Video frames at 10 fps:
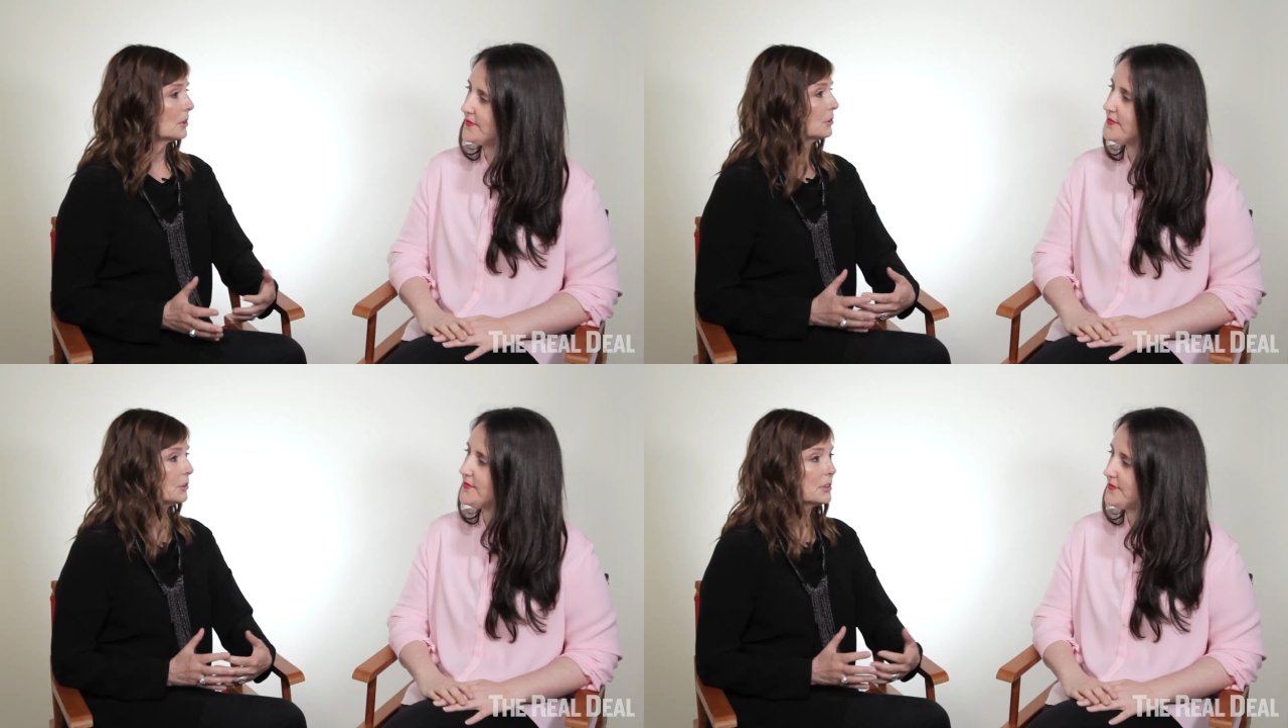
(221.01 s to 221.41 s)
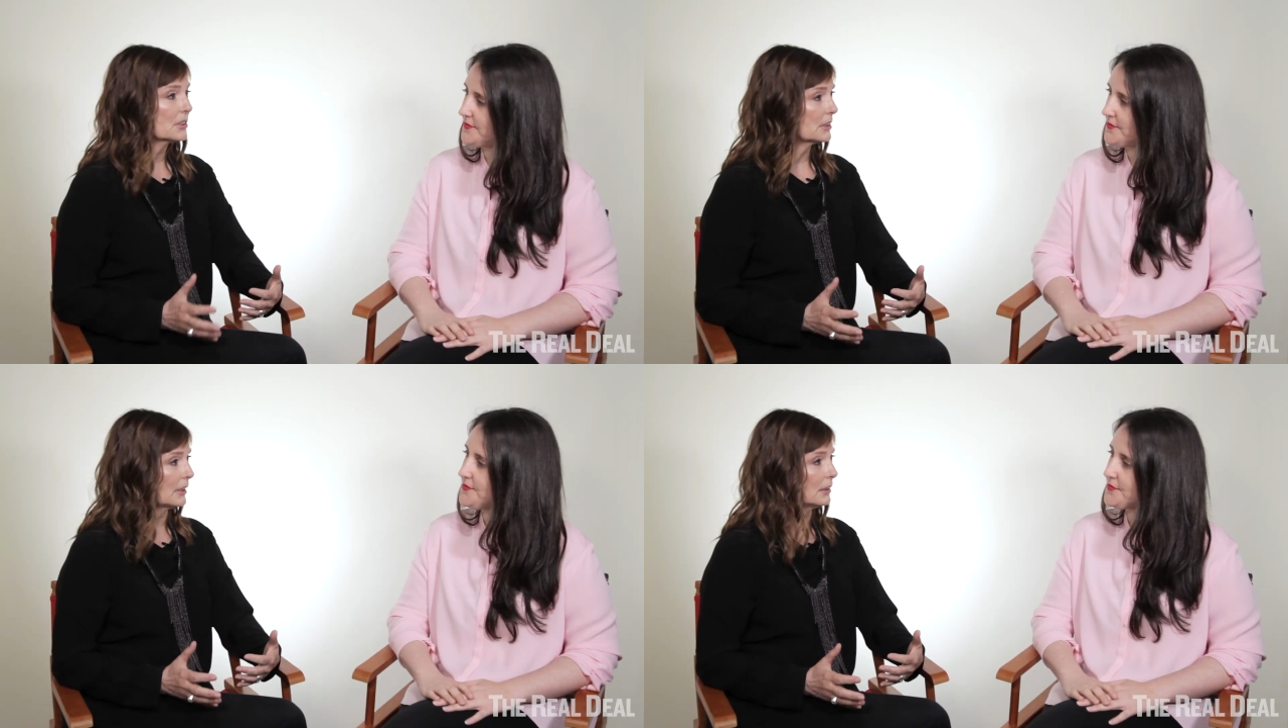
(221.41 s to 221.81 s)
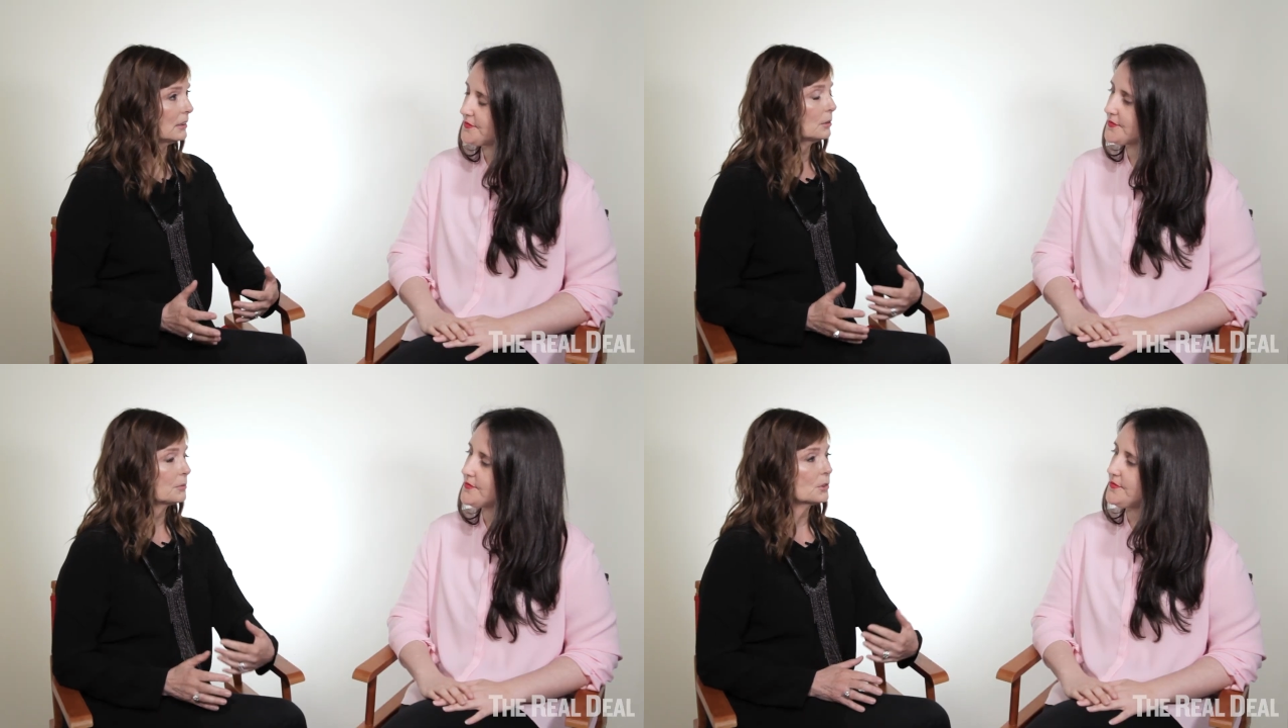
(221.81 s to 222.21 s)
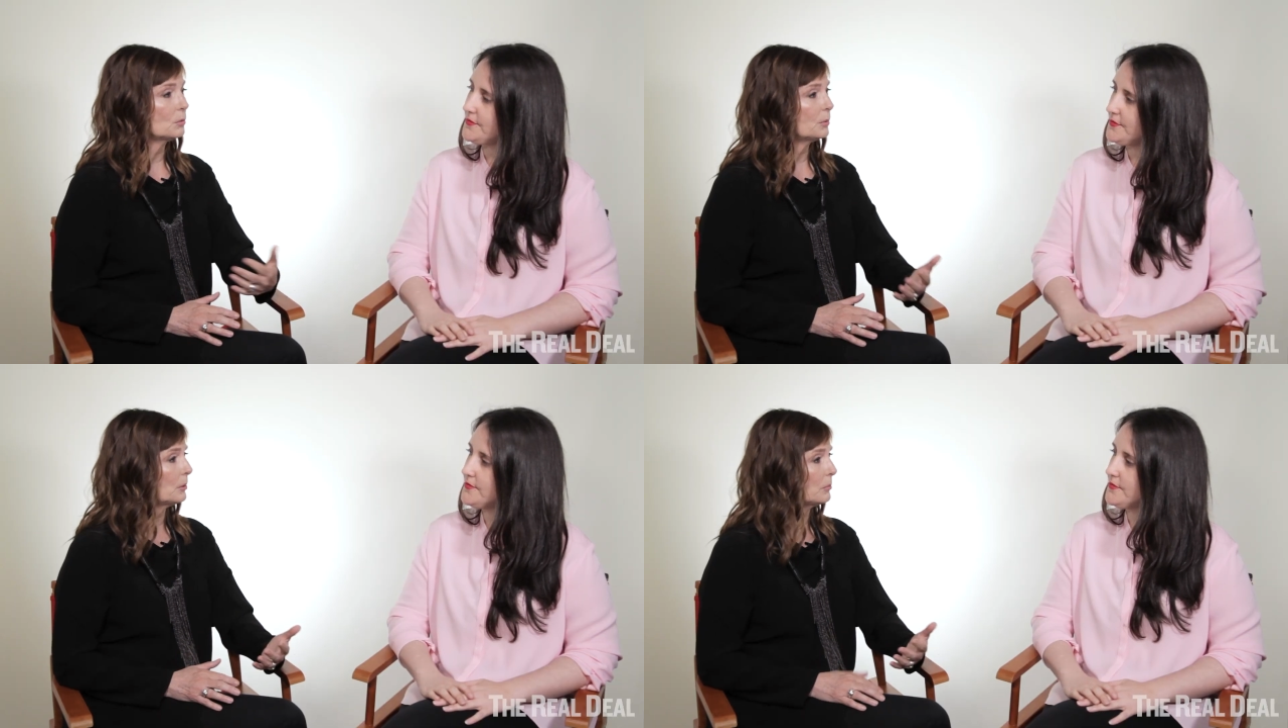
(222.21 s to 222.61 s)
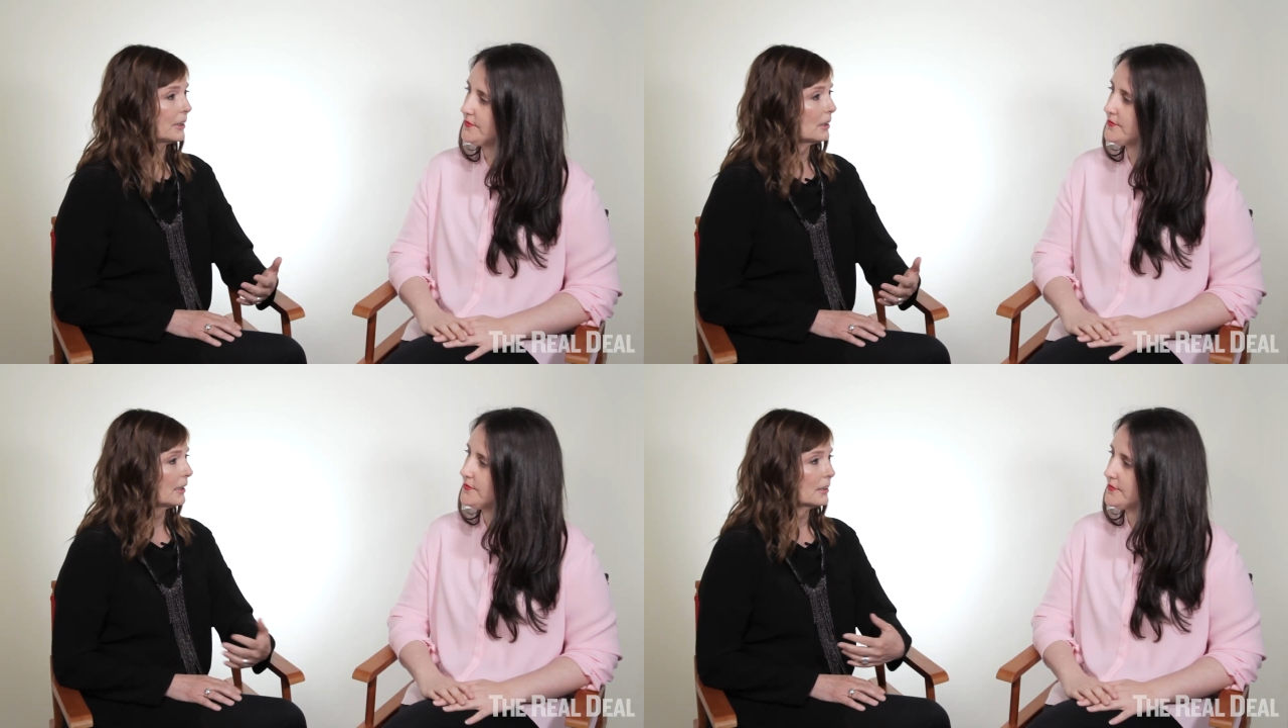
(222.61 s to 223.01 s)
a good stint, it was a
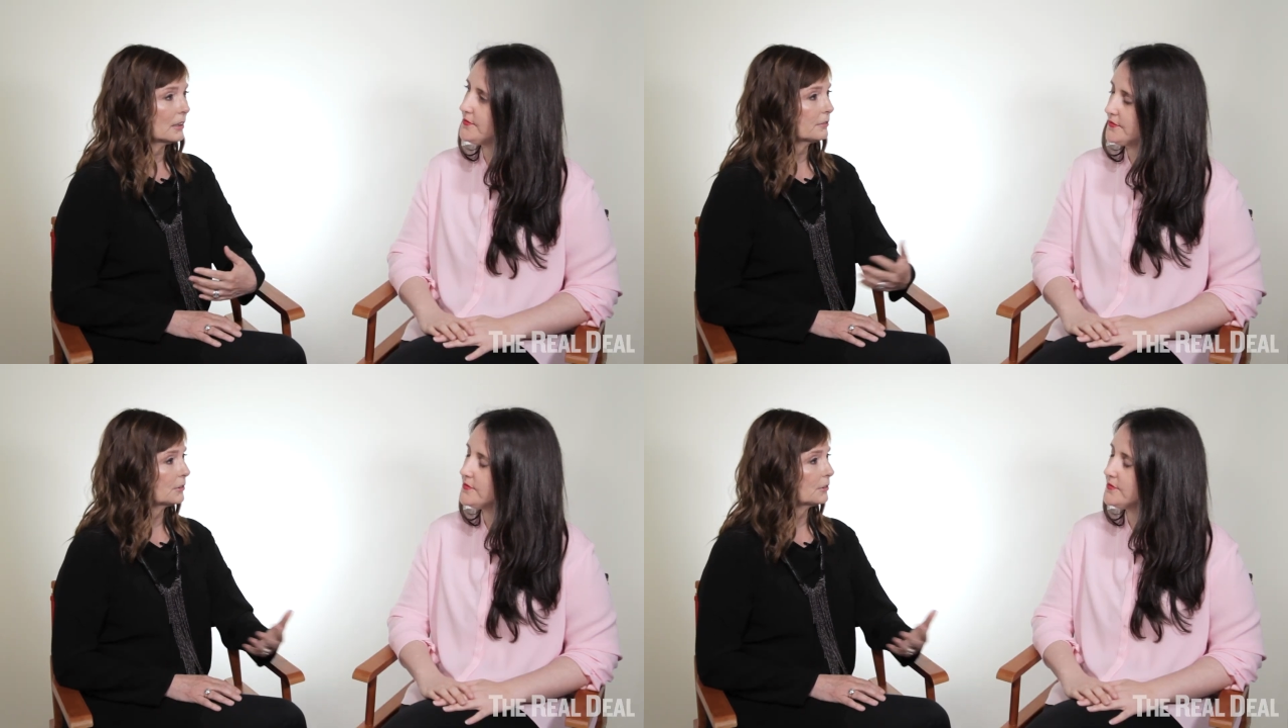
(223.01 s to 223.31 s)
win-win, I think,